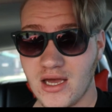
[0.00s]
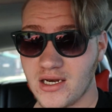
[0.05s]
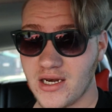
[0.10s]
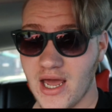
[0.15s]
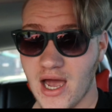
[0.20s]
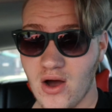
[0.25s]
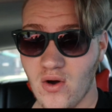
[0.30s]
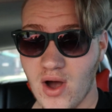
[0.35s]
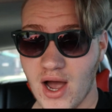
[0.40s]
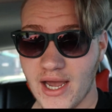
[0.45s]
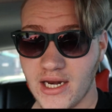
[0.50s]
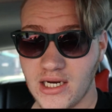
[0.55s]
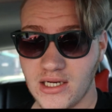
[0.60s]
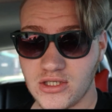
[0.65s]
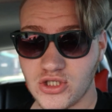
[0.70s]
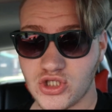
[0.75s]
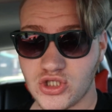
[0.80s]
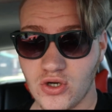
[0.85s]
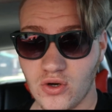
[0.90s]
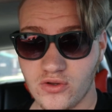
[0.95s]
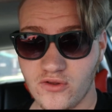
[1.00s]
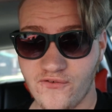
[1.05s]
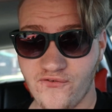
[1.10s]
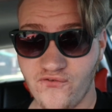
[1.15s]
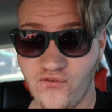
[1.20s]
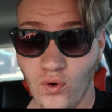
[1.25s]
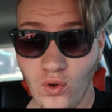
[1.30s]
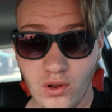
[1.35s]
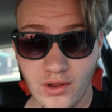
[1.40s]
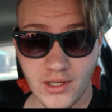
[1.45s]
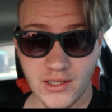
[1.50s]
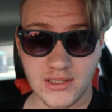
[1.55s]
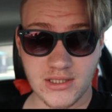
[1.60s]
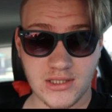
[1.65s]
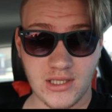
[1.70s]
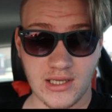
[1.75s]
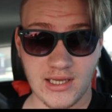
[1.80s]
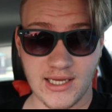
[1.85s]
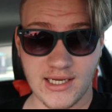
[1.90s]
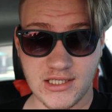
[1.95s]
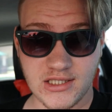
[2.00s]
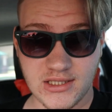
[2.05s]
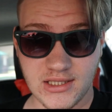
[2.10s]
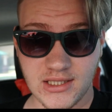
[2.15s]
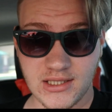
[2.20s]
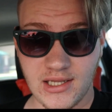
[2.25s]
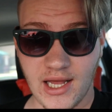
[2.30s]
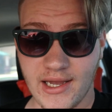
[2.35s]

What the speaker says: Now, I didn't show the full installation